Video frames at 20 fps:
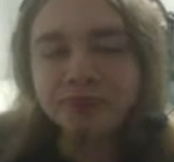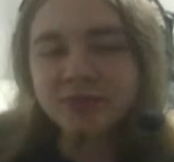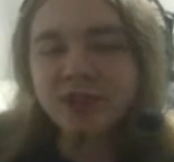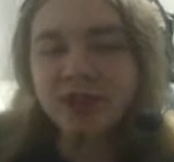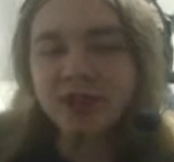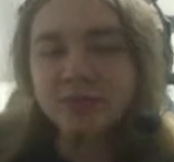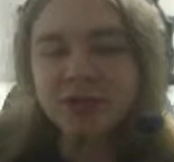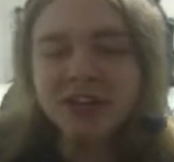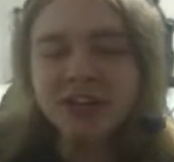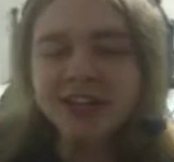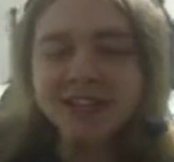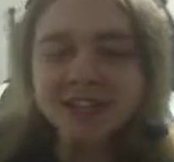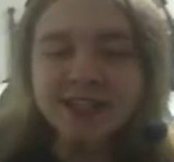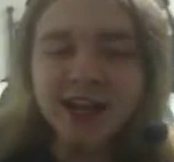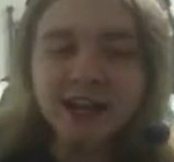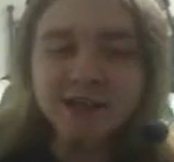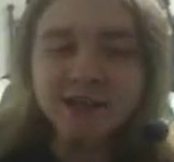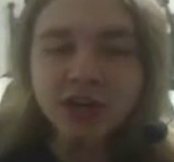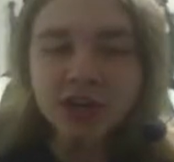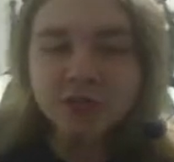It'd be nice to
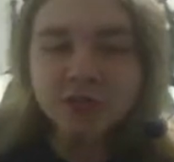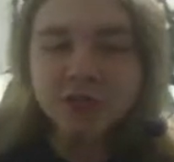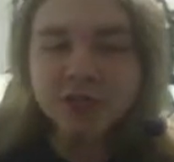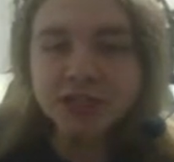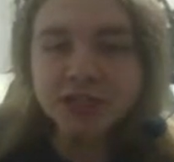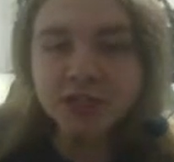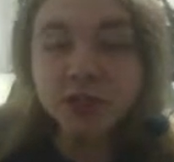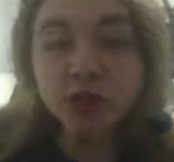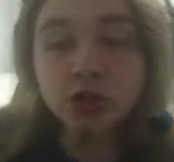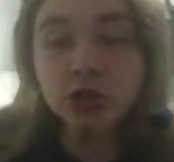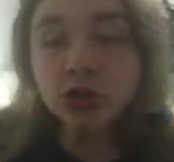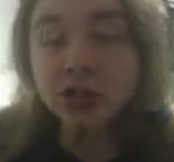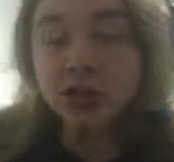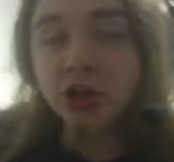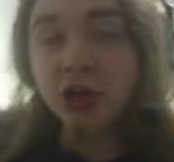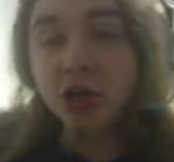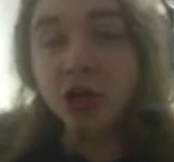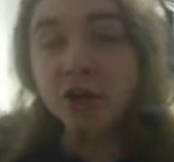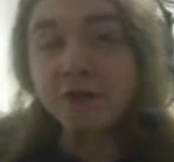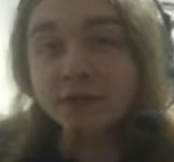have an option to turn it
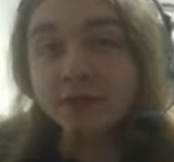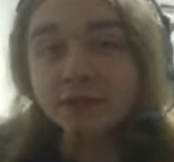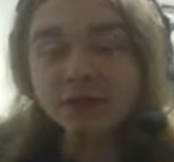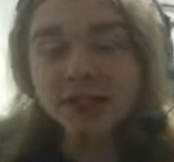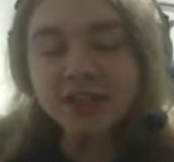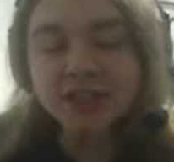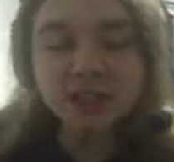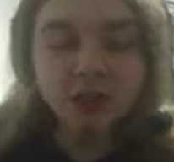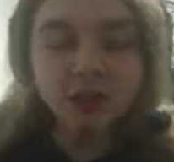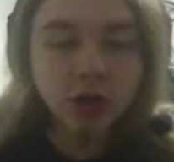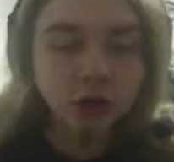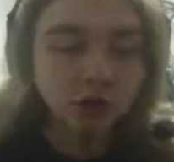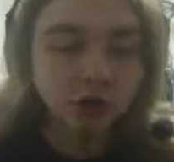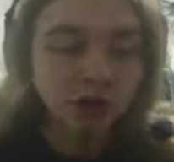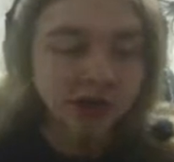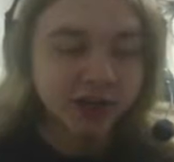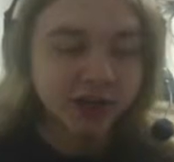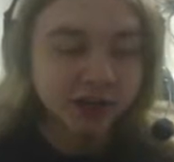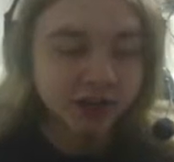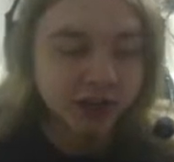off or at least
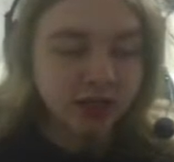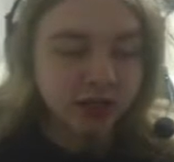lower it.